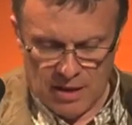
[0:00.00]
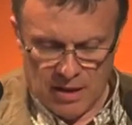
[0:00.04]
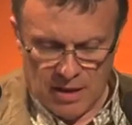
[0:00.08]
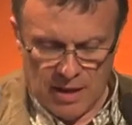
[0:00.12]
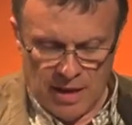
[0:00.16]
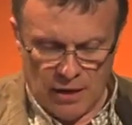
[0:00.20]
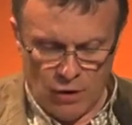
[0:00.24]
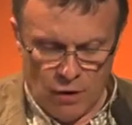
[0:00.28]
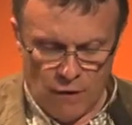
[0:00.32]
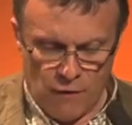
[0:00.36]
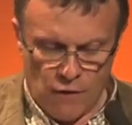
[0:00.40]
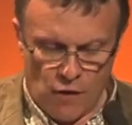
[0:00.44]

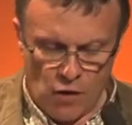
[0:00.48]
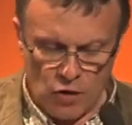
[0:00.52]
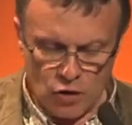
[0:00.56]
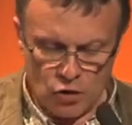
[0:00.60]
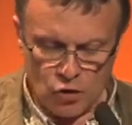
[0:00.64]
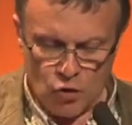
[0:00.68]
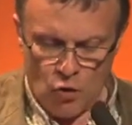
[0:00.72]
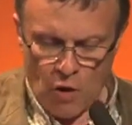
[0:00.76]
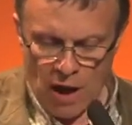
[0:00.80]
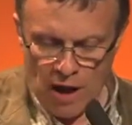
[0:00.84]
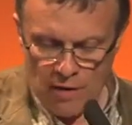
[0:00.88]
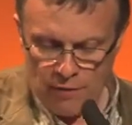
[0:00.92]
And the
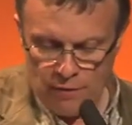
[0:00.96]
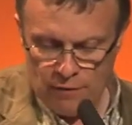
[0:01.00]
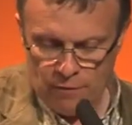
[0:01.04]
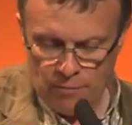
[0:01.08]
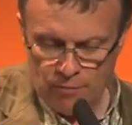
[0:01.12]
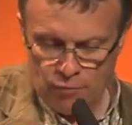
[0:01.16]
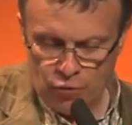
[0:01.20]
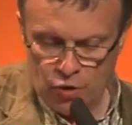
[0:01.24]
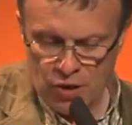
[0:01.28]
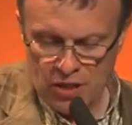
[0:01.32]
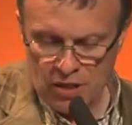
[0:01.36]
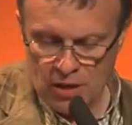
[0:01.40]
first
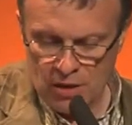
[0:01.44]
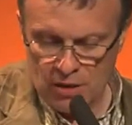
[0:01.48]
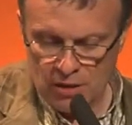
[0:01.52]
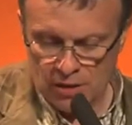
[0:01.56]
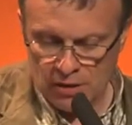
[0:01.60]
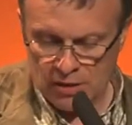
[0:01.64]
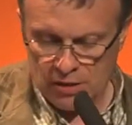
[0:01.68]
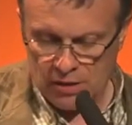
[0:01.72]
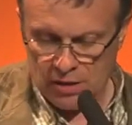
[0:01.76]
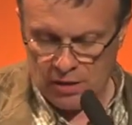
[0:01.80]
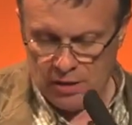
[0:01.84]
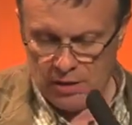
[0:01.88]
graph
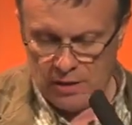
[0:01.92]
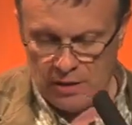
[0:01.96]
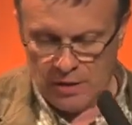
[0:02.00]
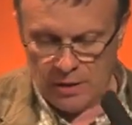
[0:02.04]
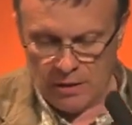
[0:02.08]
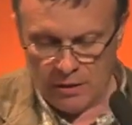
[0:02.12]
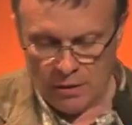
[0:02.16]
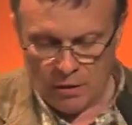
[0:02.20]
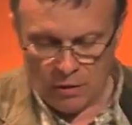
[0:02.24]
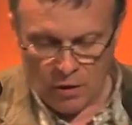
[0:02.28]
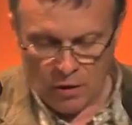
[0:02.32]
presents the